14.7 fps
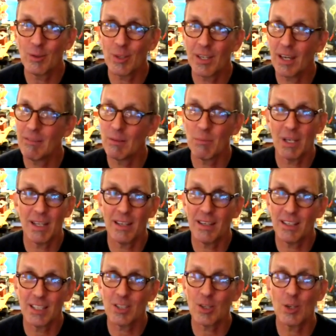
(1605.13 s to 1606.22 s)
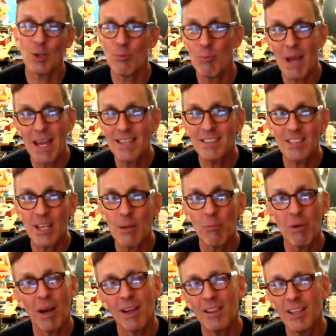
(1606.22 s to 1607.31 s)
Kevin Meaney. You may
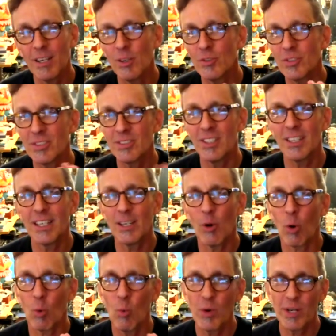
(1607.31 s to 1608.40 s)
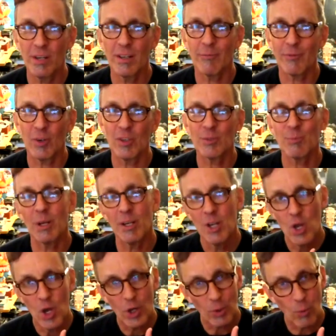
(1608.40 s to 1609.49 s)
seem a little silly or weird at first, but
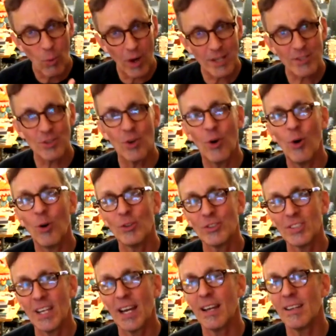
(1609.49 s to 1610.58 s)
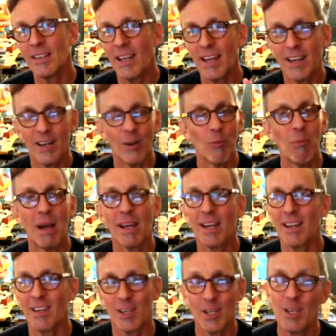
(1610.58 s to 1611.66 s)
watch the whole set, and
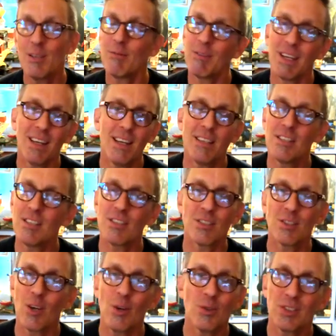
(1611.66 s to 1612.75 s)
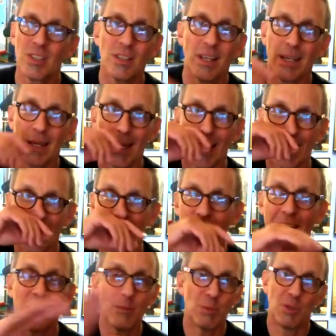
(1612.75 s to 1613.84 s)
he's just so silly and
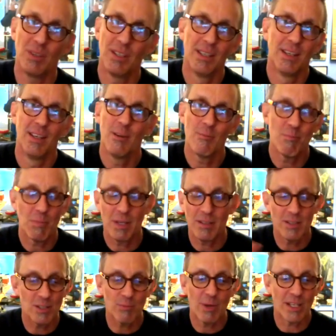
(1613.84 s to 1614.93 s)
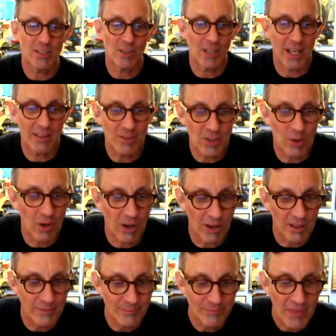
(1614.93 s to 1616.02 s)
likable. It just makes you laugh so hard.